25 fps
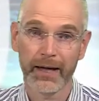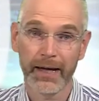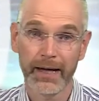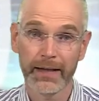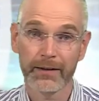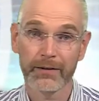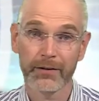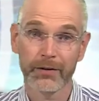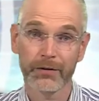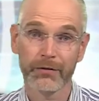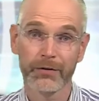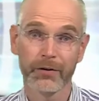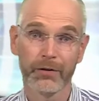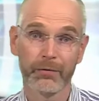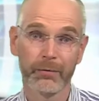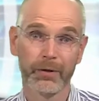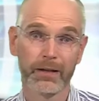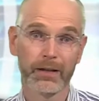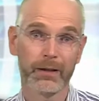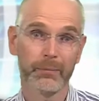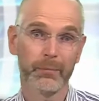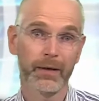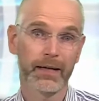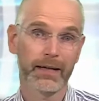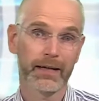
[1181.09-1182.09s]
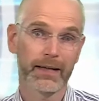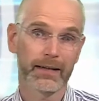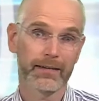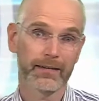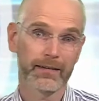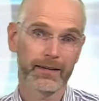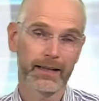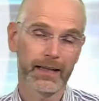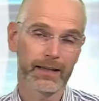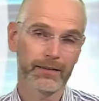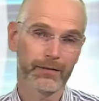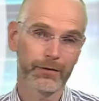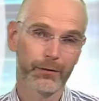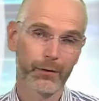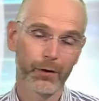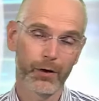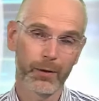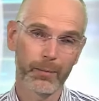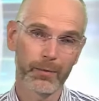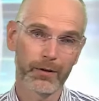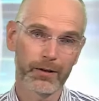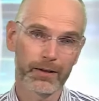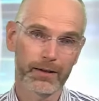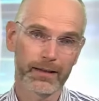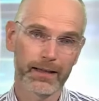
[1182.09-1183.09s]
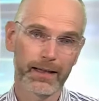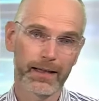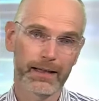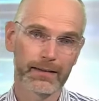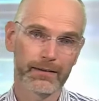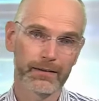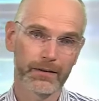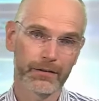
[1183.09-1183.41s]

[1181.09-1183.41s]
and also when the backend gets normal again,